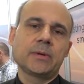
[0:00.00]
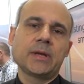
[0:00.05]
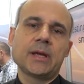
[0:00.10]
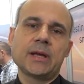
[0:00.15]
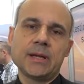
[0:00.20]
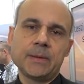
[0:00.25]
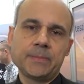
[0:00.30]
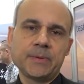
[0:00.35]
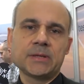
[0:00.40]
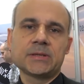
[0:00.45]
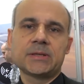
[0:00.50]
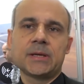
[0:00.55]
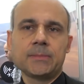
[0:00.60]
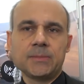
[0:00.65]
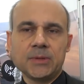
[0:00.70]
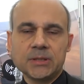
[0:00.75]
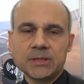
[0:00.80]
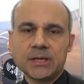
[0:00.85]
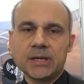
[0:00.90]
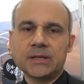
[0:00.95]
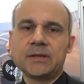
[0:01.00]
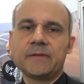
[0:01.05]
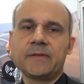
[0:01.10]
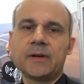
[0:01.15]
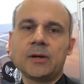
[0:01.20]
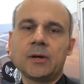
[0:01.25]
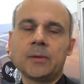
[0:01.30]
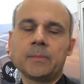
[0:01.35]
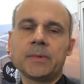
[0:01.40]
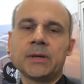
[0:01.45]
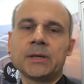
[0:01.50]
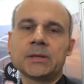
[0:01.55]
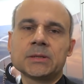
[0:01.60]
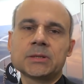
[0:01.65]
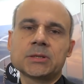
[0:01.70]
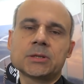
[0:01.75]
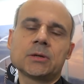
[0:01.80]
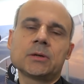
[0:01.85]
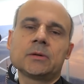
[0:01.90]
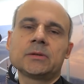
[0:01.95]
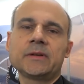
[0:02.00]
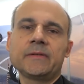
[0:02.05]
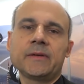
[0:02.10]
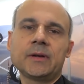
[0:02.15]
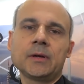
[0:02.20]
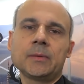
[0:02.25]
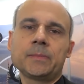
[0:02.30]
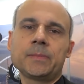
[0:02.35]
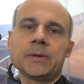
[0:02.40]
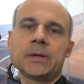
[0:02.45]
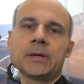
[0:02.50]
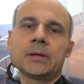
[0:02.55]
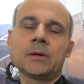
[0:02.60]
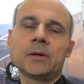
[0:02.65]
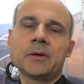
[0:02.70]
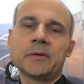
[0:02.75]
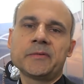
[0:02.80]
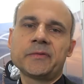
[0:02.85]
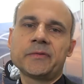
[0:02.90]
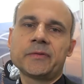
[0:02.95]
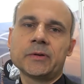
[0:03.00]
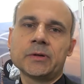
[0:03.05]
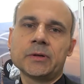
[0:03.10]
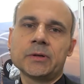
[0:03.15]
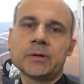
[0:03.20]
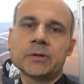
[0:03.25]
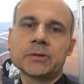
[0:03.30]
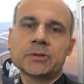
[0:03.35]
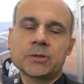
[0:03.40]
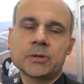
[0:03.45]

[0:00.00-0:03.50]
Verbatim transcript: we are helping them in their development, so developing of uh,